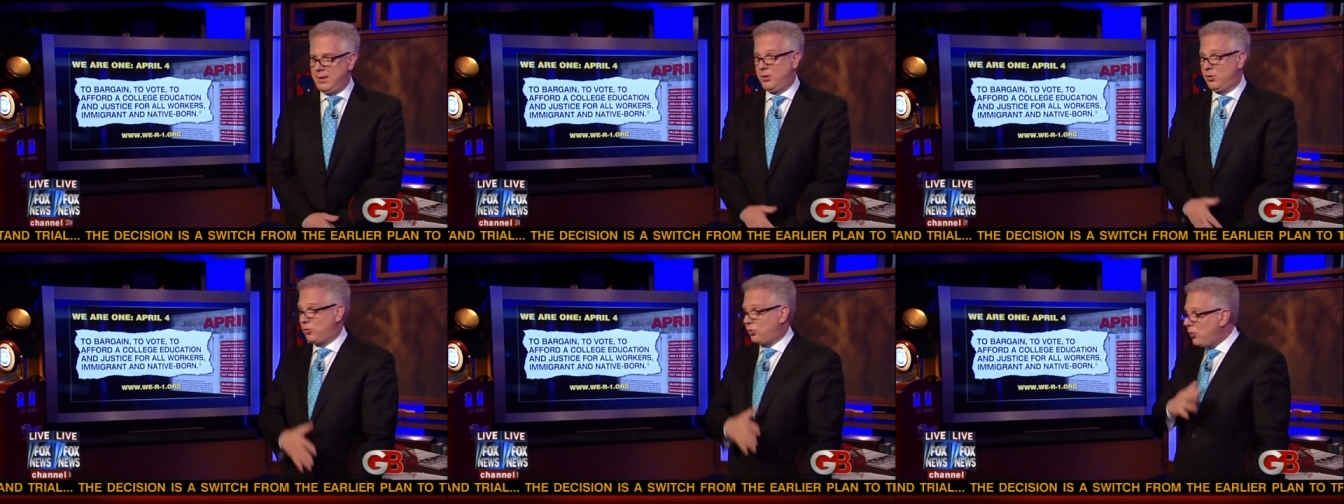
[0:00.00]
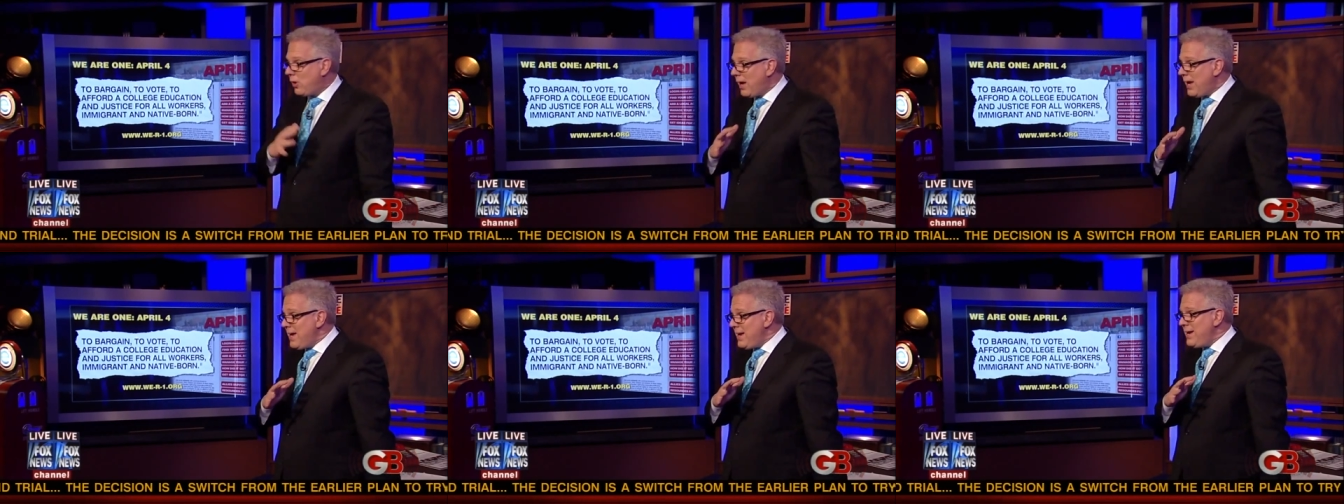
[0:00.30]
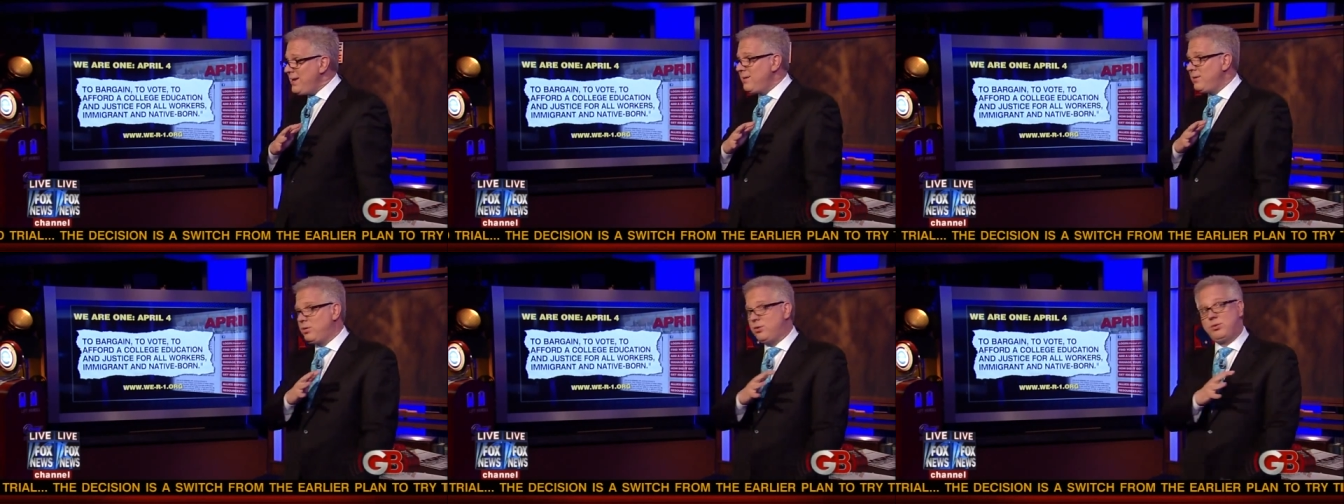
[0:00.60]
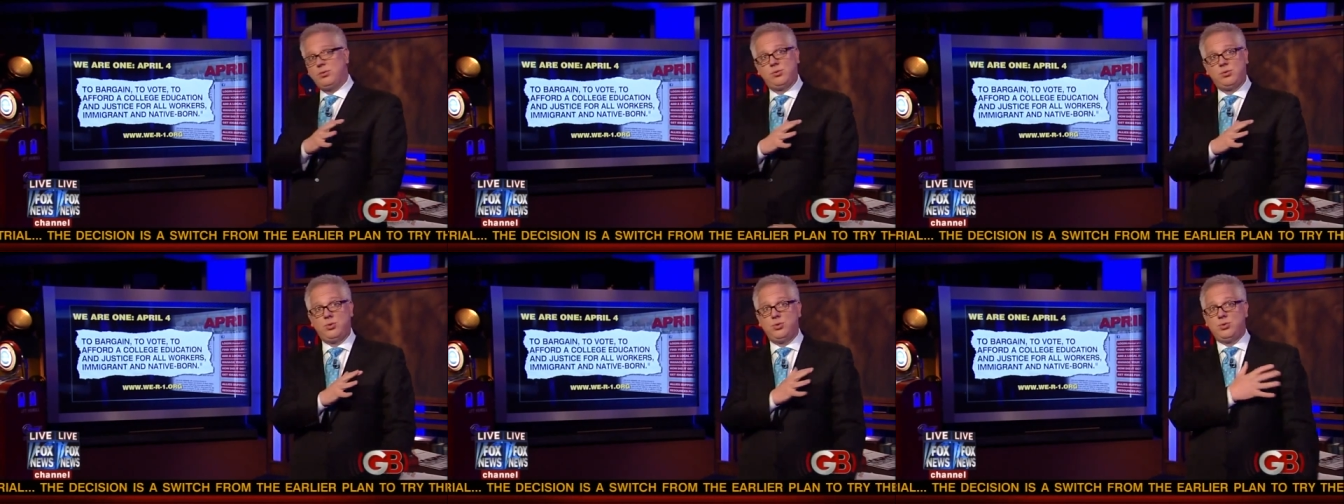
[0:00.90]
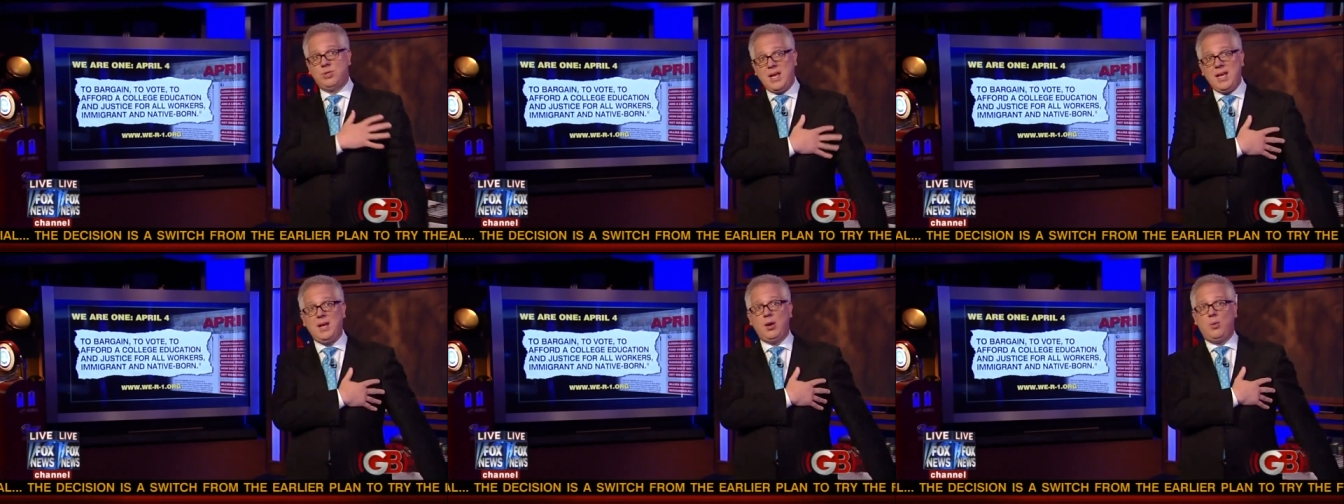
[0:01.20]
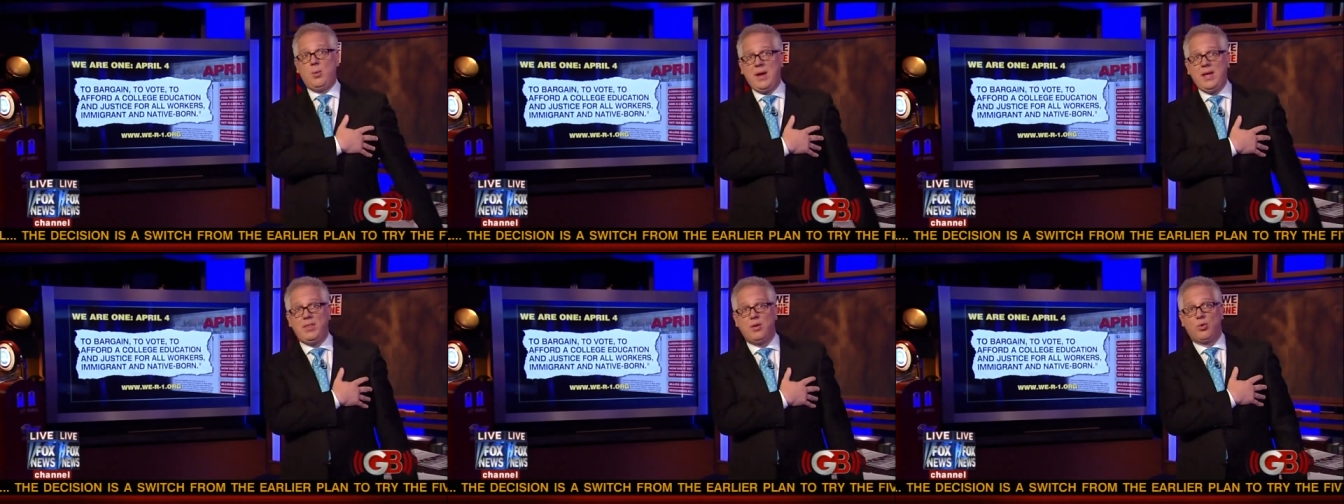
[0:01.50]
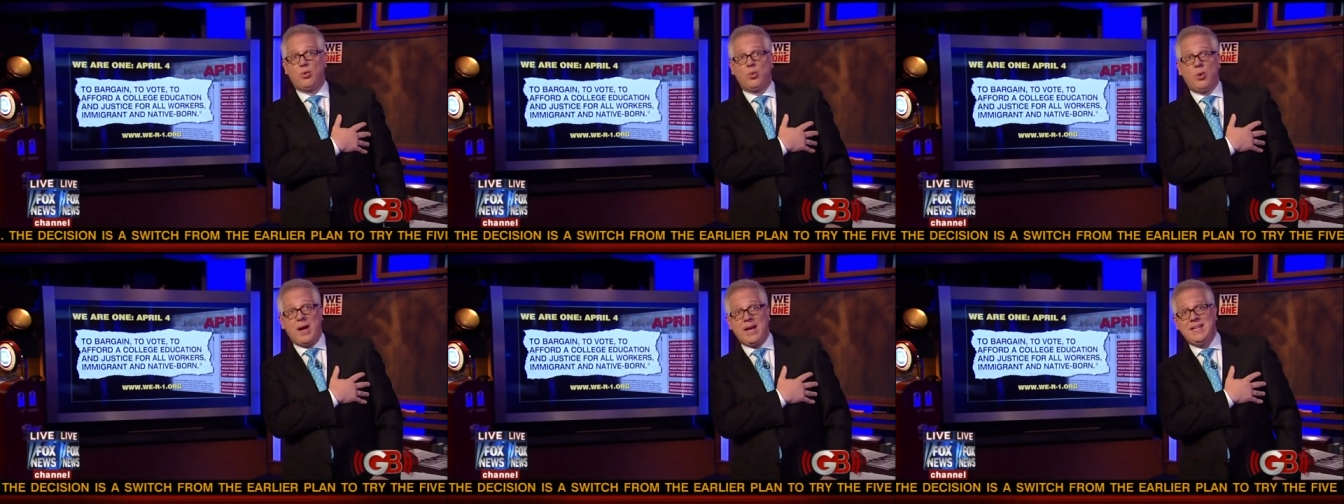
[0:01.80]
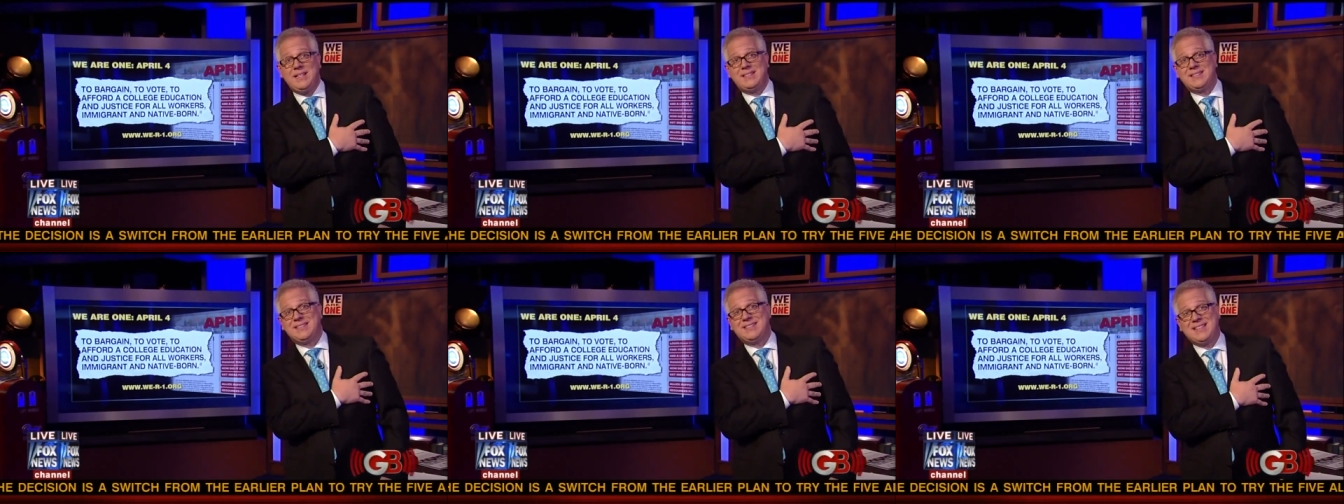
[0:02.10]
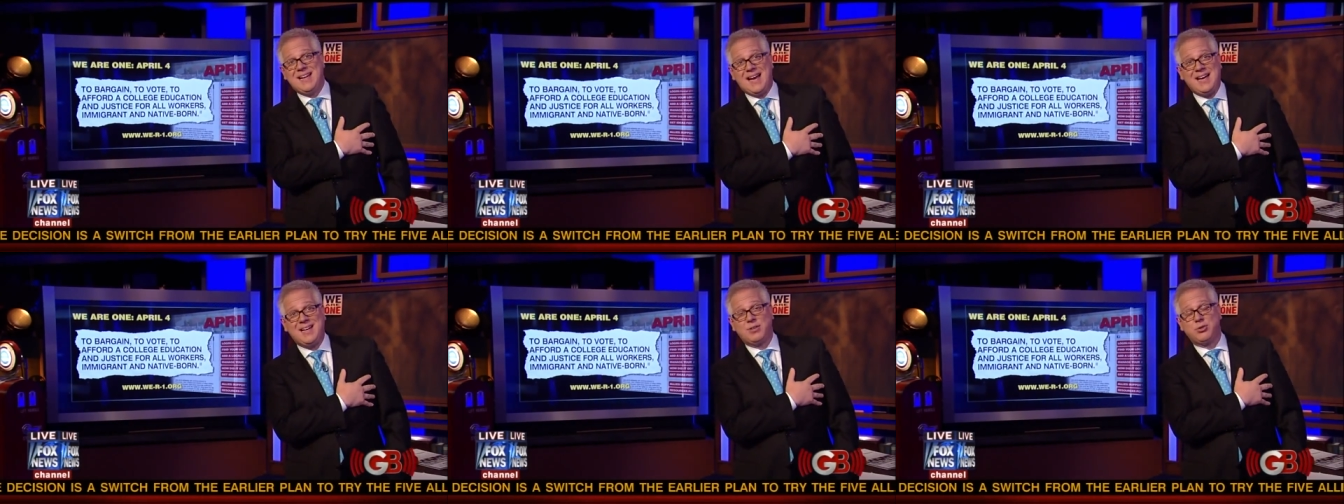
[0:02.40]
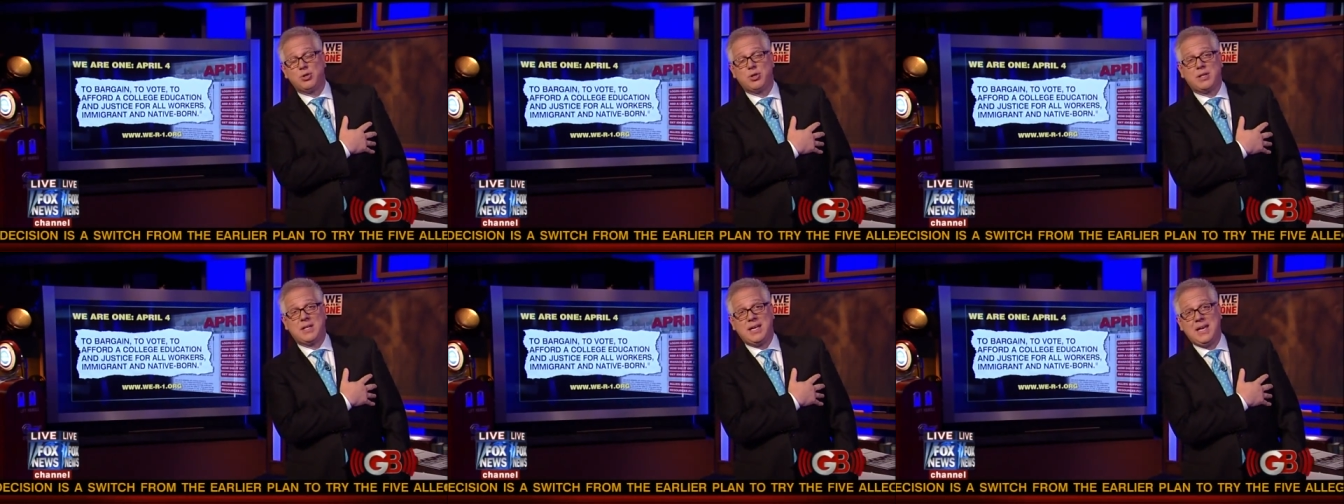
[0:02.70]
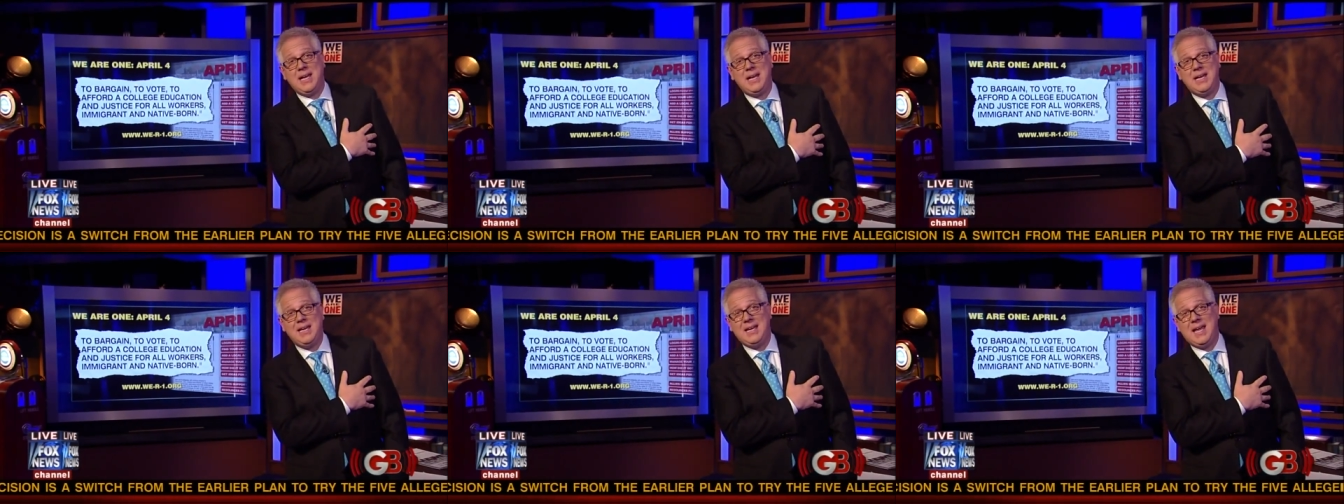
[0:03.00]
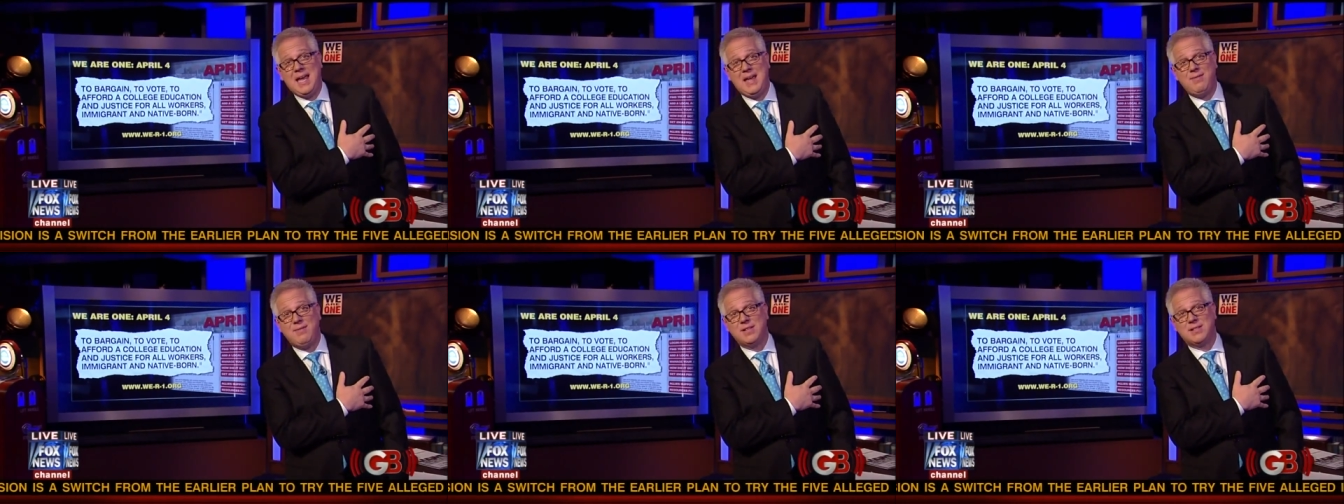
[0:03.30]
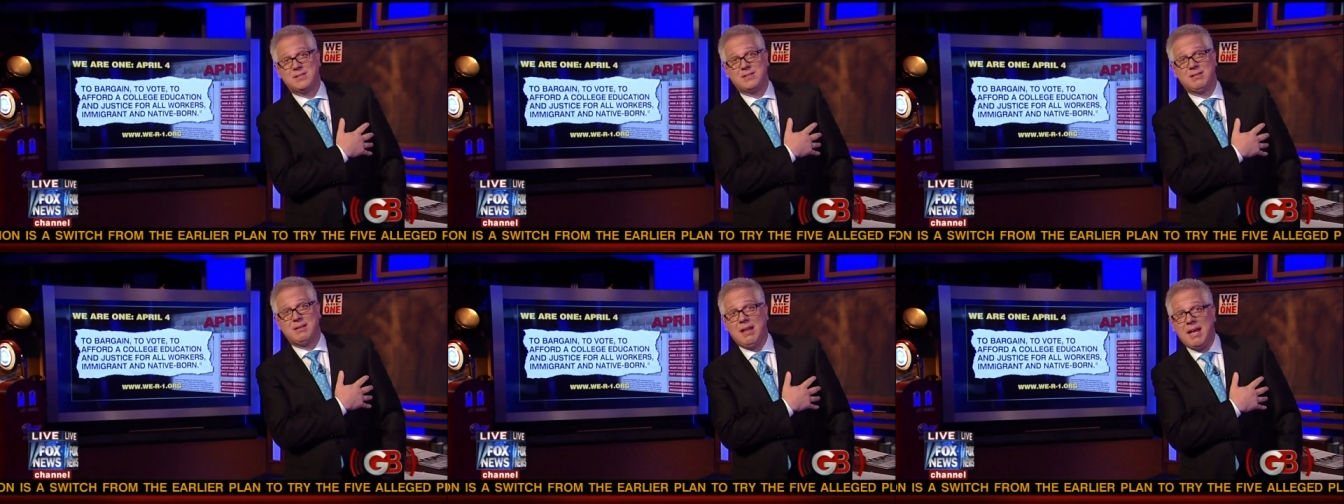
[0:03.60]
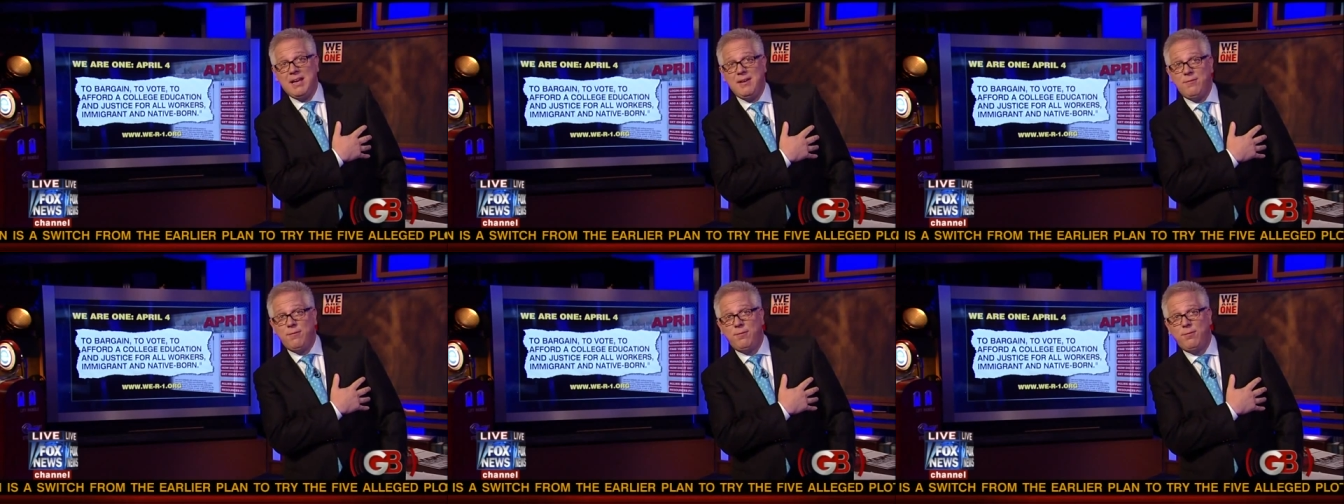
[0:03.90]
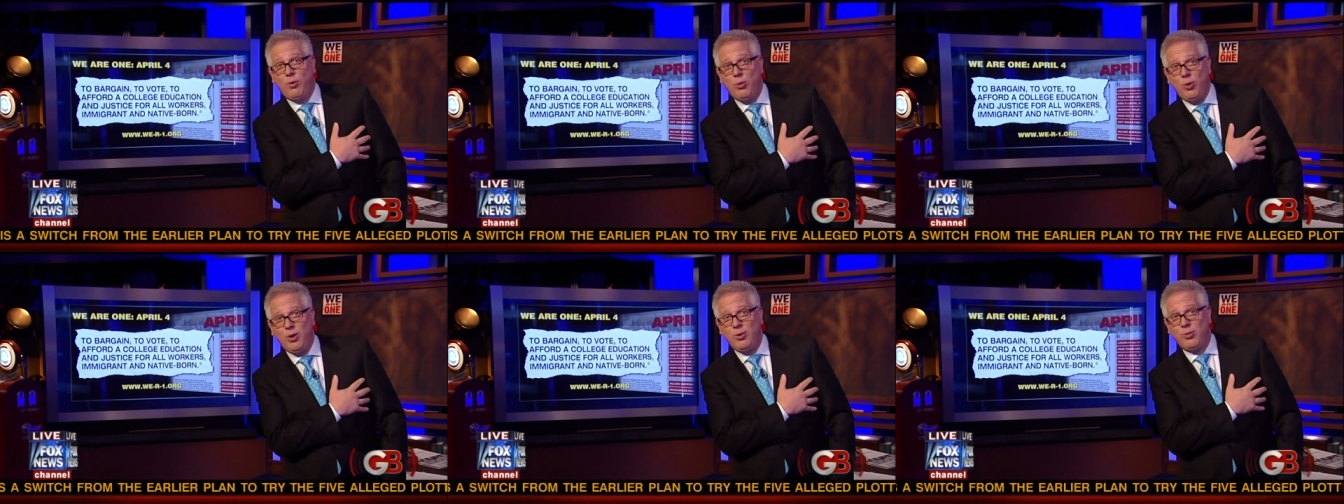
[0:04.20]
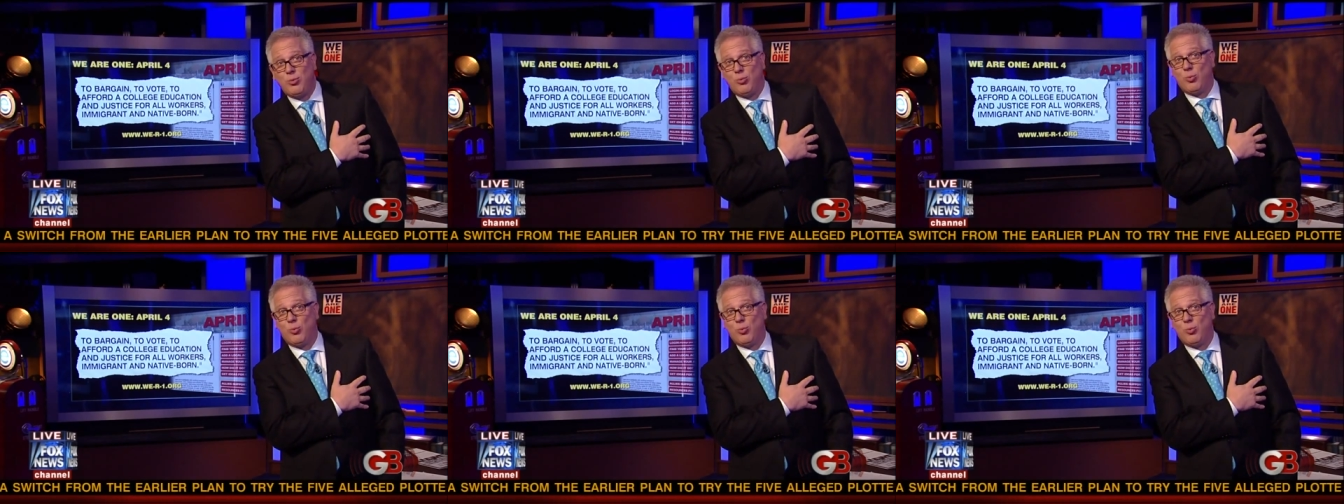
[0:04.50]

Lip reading: Trying to take away the rights Dr. King gave his life for?